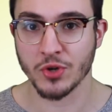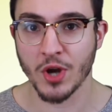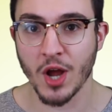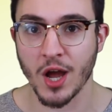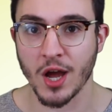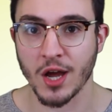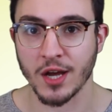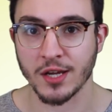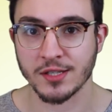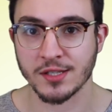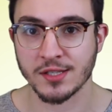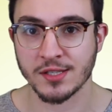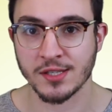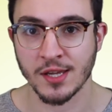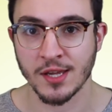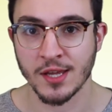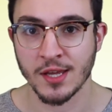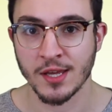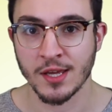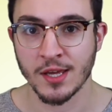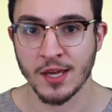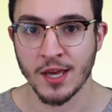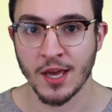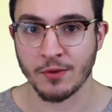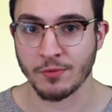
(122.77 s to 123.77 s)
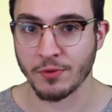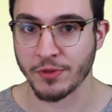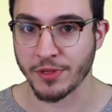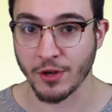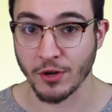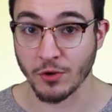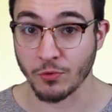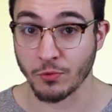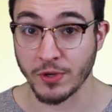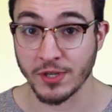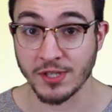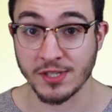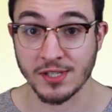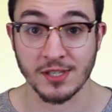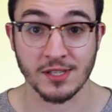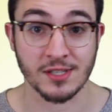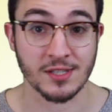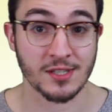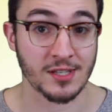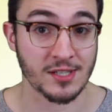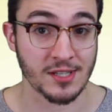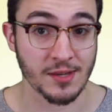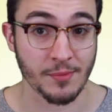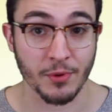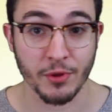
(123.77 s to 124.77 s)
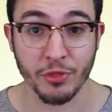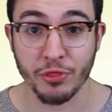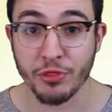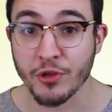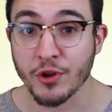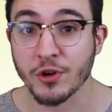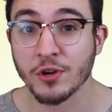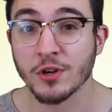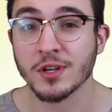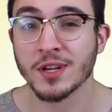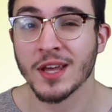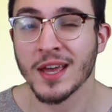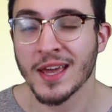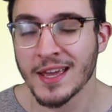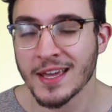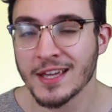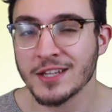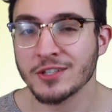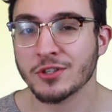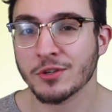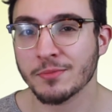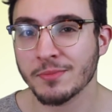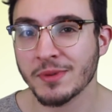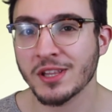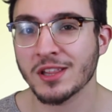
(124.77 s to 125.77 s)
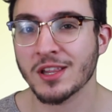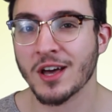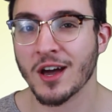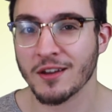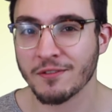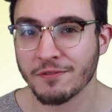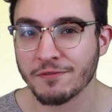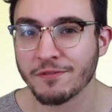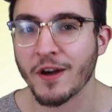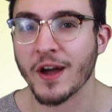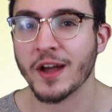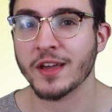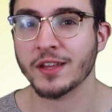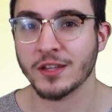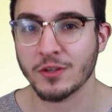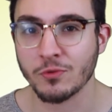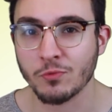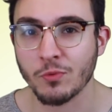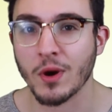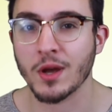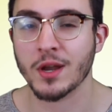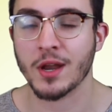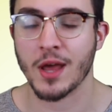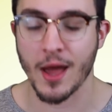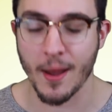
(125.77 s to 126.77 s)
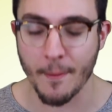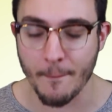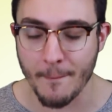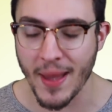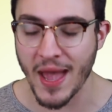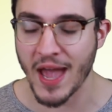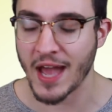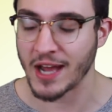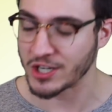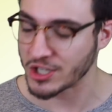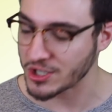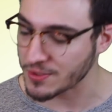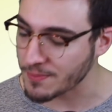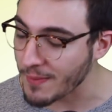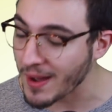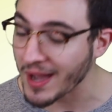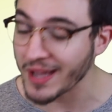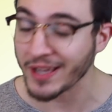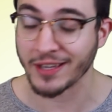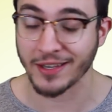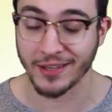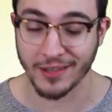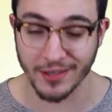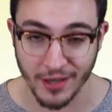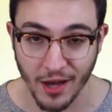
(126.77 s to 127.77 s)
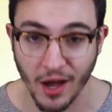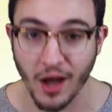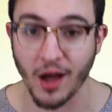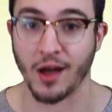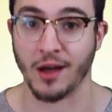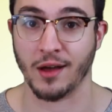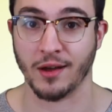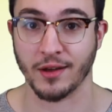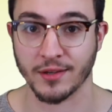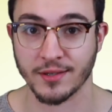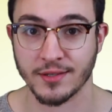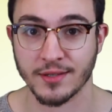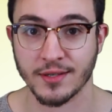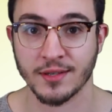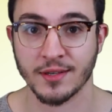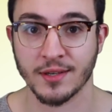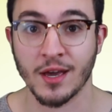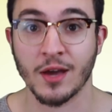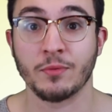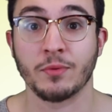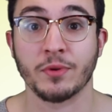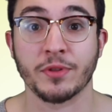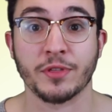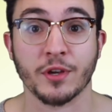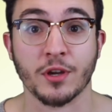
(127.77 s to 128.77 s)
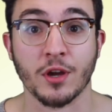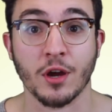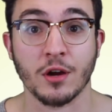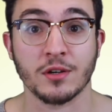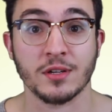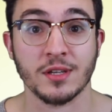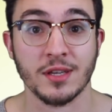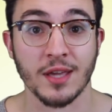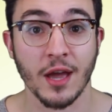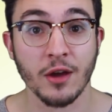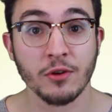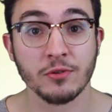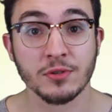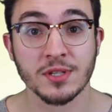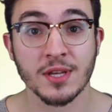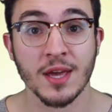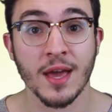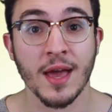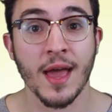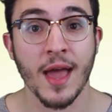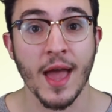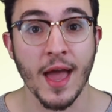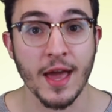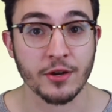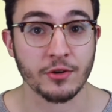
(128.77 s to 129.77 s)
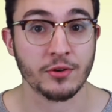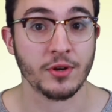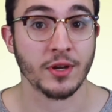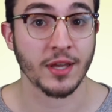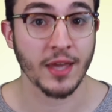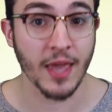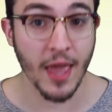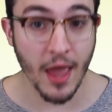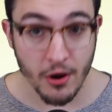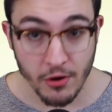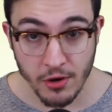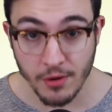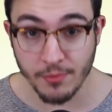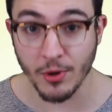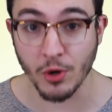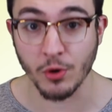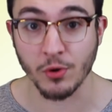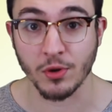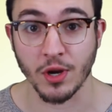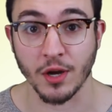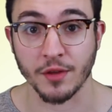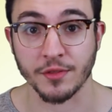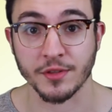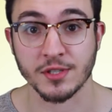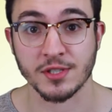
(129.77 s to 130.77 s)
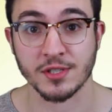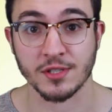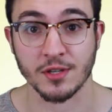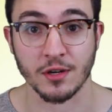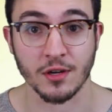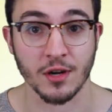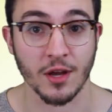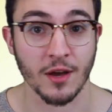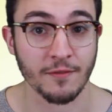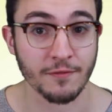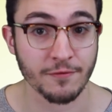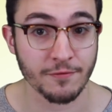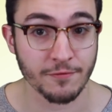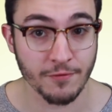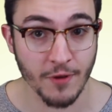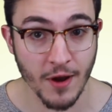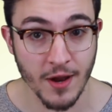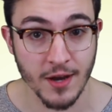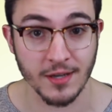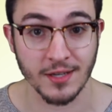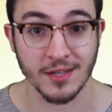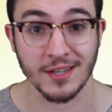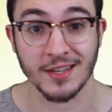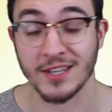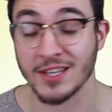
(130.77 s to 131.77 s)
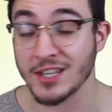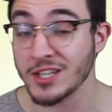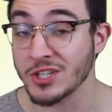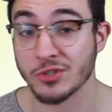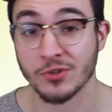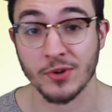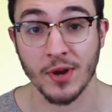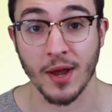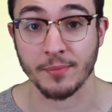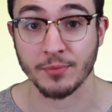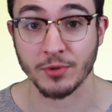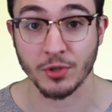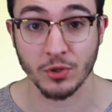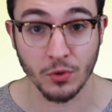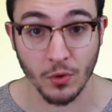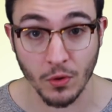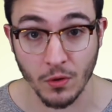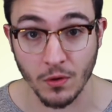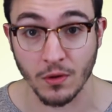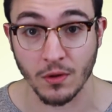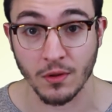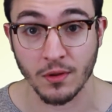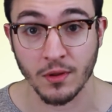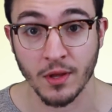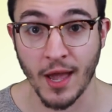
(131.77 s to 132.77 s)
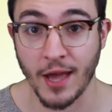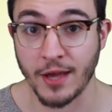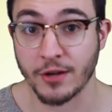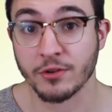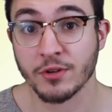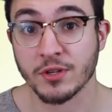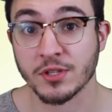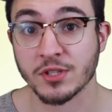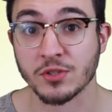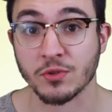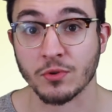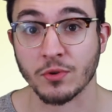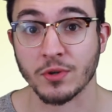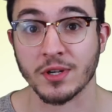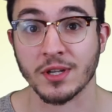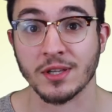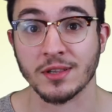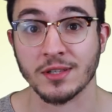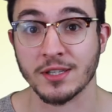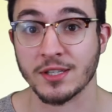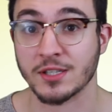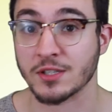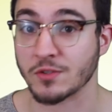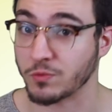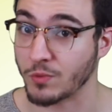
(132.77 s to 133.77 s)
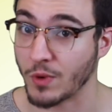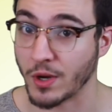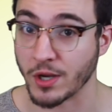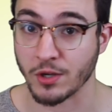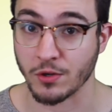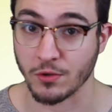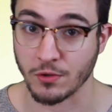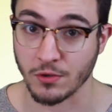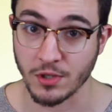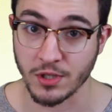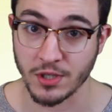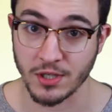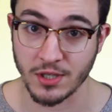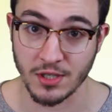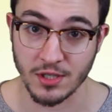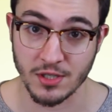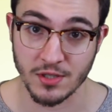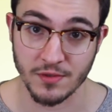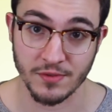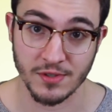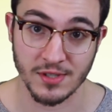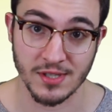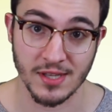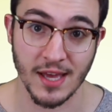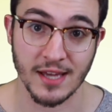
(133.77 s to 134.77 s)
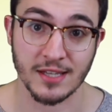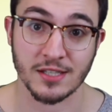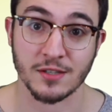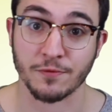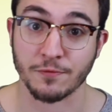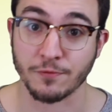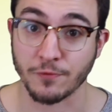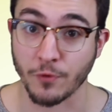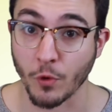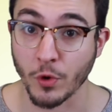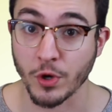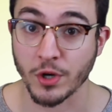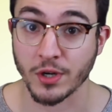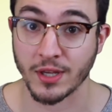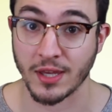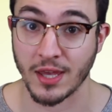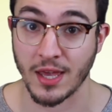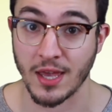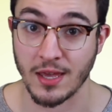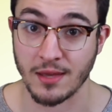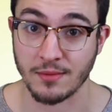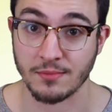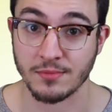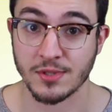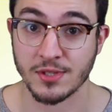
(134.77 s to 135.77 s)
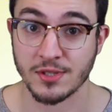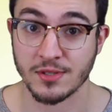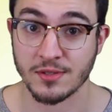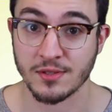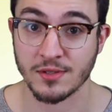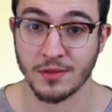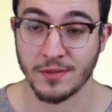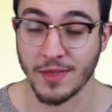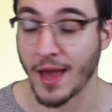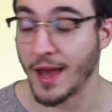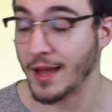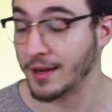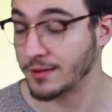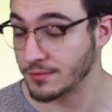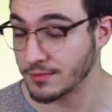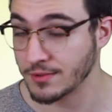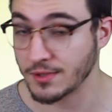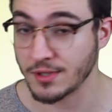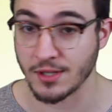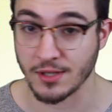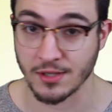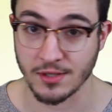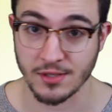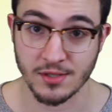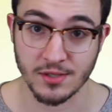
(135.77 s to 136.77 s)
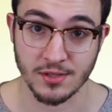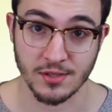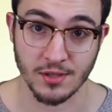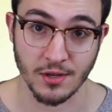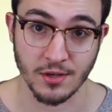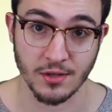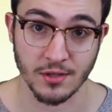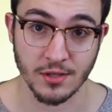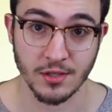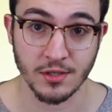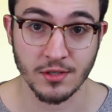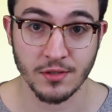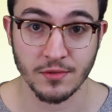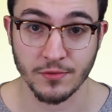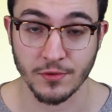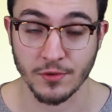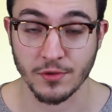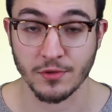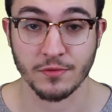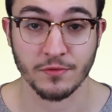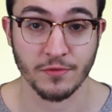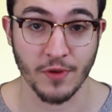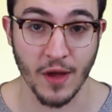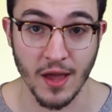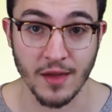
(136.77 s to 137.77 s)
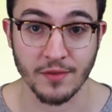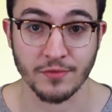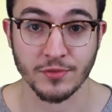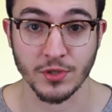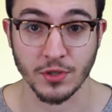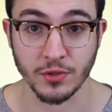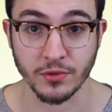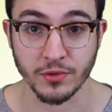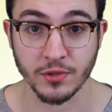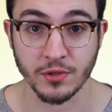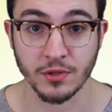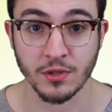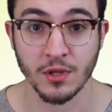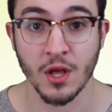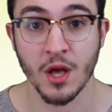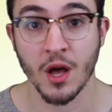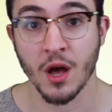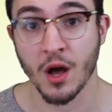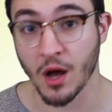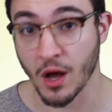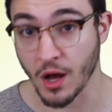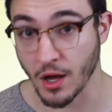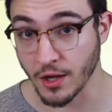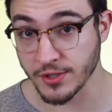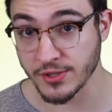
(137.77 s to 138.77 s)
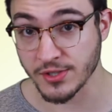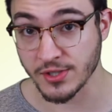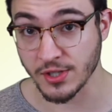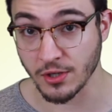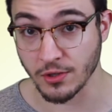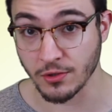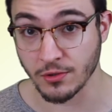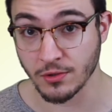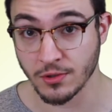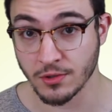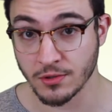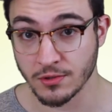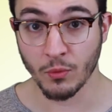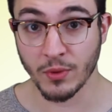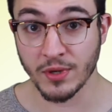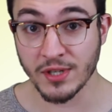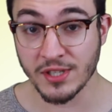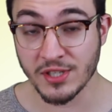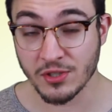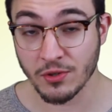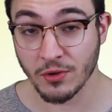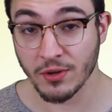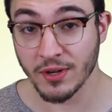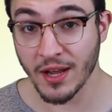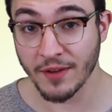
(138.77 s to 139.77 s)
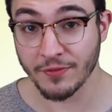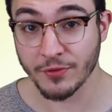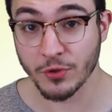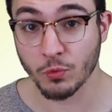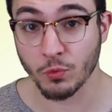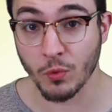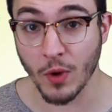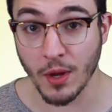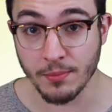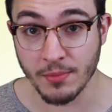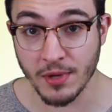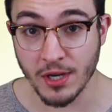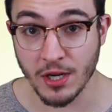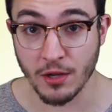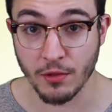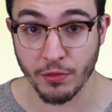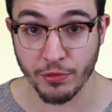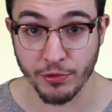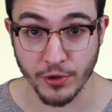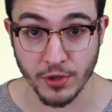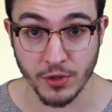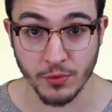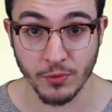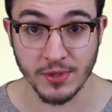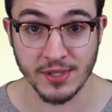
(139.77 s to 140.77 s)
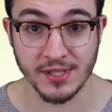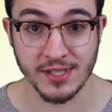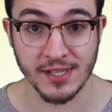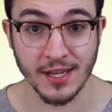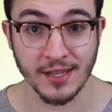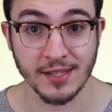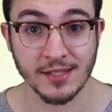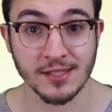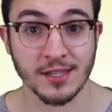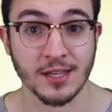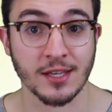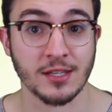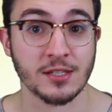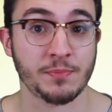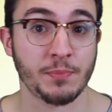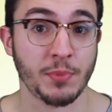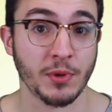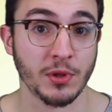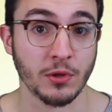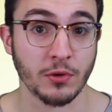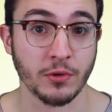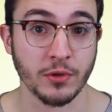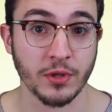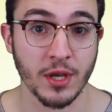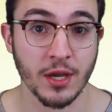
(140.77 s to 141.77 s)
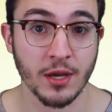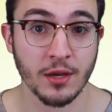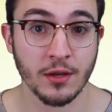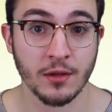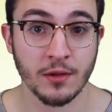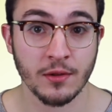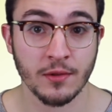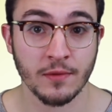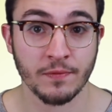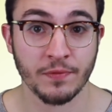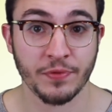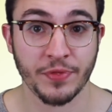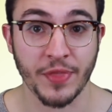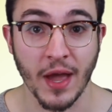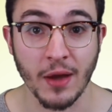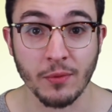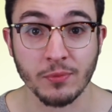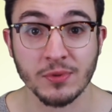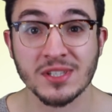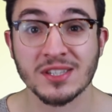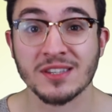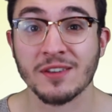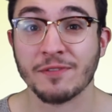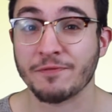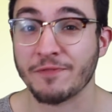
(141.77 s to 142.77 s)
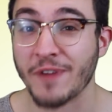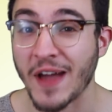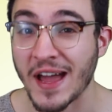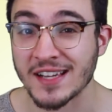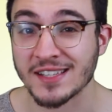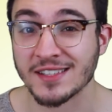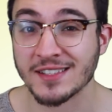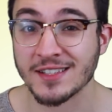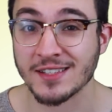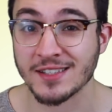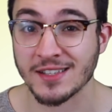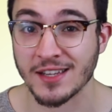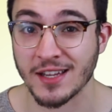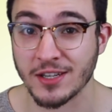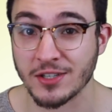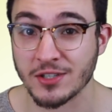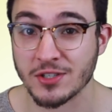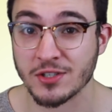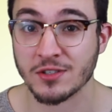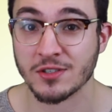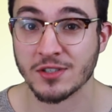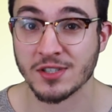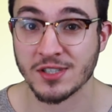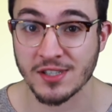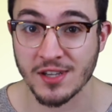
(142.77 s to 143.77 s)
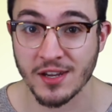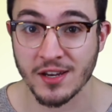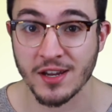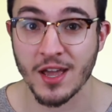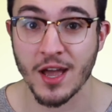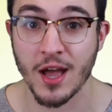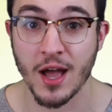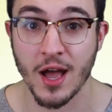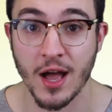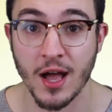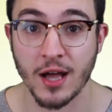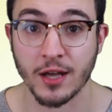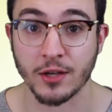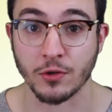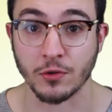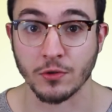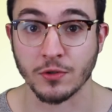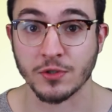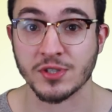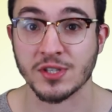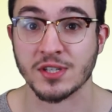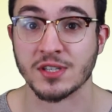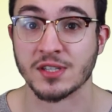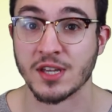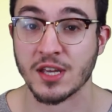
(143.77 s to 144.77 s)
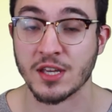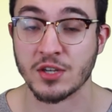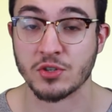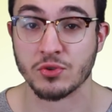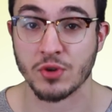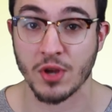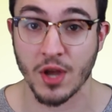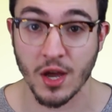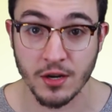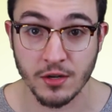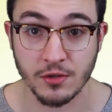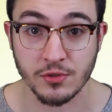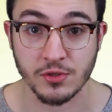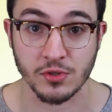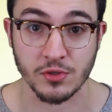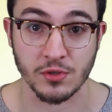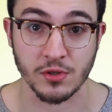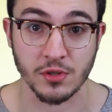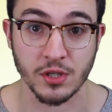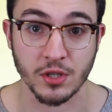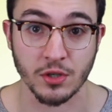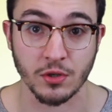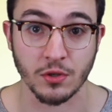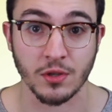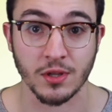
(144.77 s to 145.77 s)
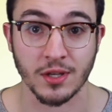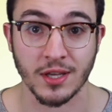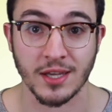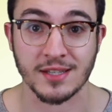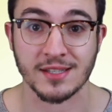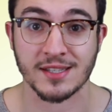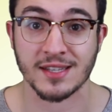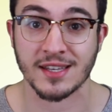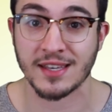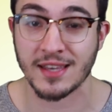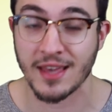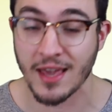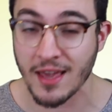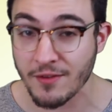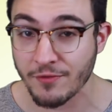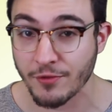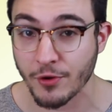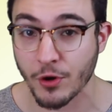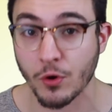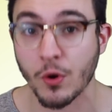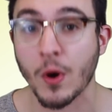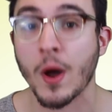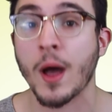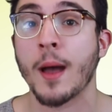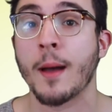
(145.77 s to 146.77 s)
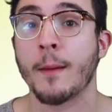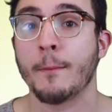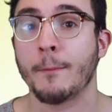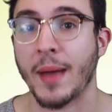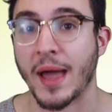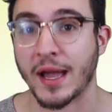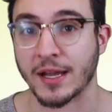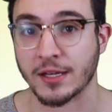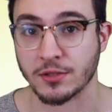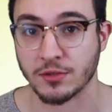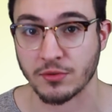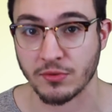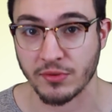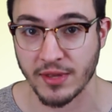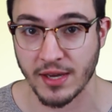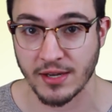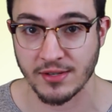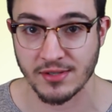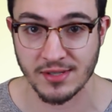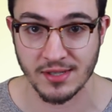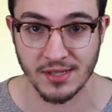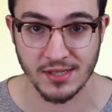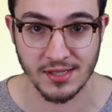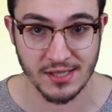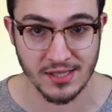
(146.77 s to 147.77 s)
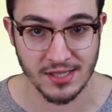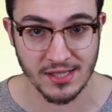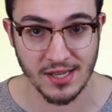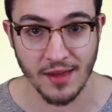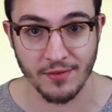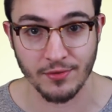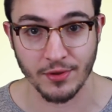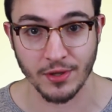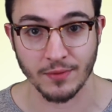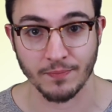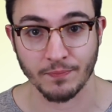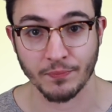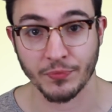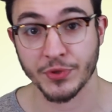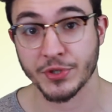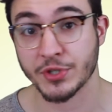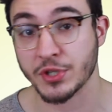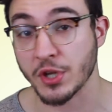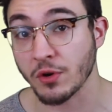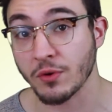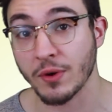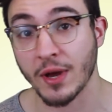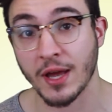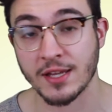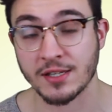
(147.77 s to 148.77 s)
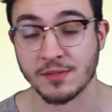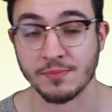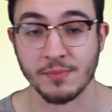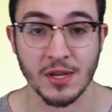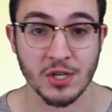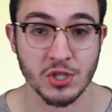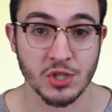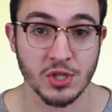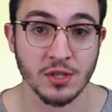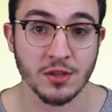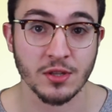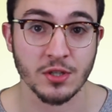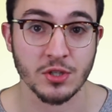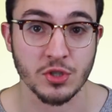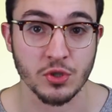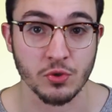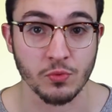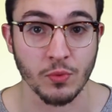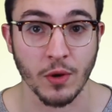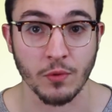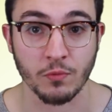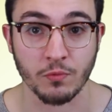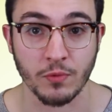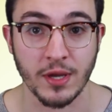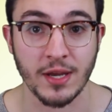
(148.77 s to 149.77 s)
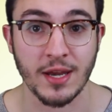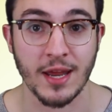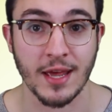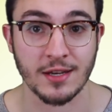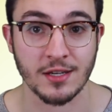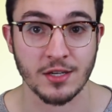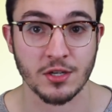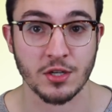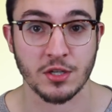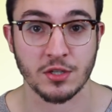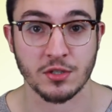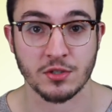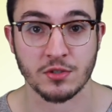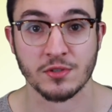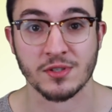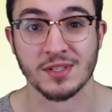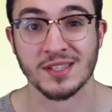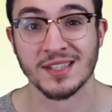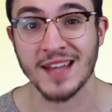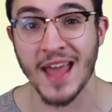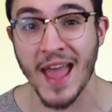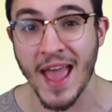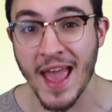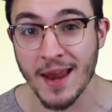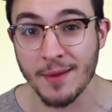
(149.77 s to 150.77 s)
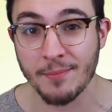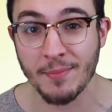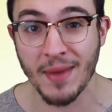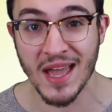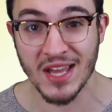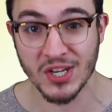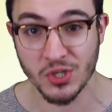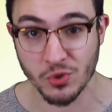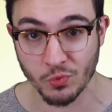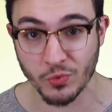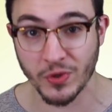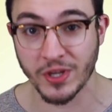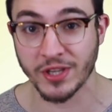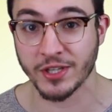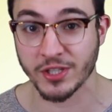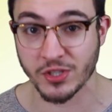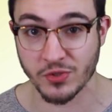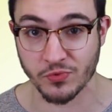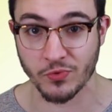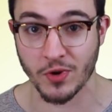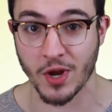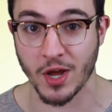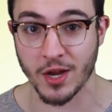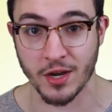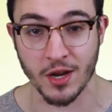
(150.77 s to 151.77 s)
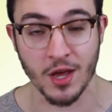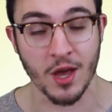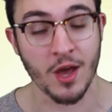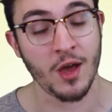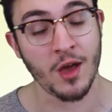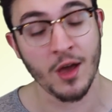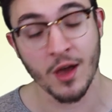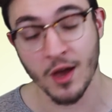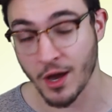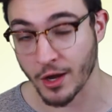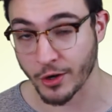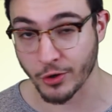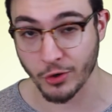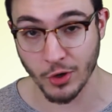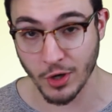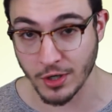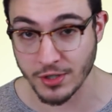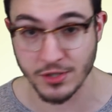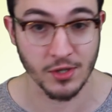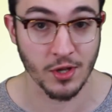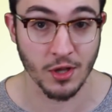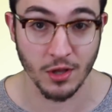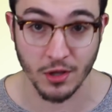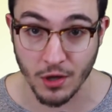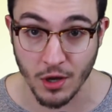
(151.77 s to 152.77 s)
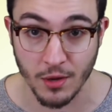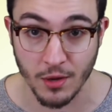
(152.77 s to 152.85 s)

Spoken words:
draws, and without a win since December 3rd, Inter Milan finally won a match. My God. And with Icardi out, Eder and Caramo got the start up front and each grabbed a goal. Eder has scored at least 1 goal in each of his last 4 games that he has started, for 5 total. Also, when he scored after 1 minute and 31 seconds against Bologna, that was the fastest Inter Serie A goal since Adriano's early goal against Chievo back in 2007. So, as mentioned, the 2-1 win ended Inter's 10-match winless run across all